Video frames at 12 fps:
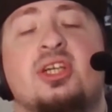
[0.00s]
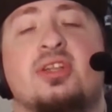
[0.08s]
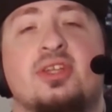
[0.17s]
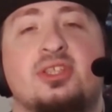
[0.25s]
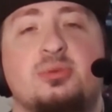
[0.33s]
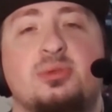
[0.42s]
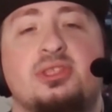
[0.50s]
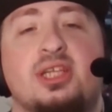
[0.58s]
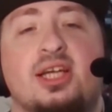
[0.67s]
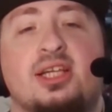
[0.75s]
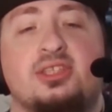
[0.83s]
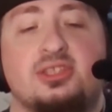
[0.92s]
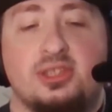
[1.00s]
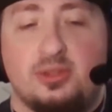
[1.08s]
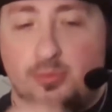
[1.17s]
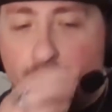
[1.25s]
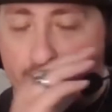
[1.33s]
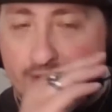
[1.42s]
This one's actually
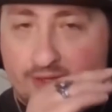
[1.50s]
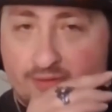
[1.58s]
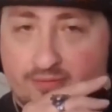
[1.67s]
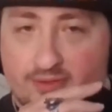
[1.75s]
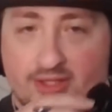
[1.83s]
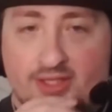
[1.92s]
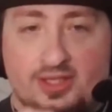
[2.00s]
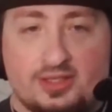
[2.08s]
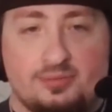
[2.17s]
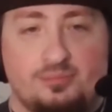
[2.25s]
one of the,